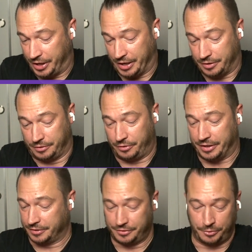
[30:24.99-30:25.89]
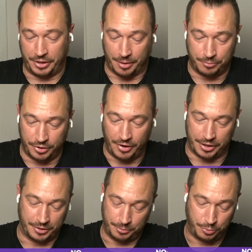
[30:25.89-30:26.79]
okay, great. So we come
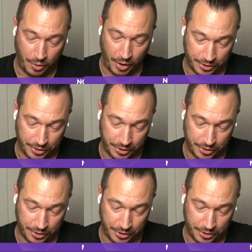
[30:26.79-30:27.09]
pre-wired.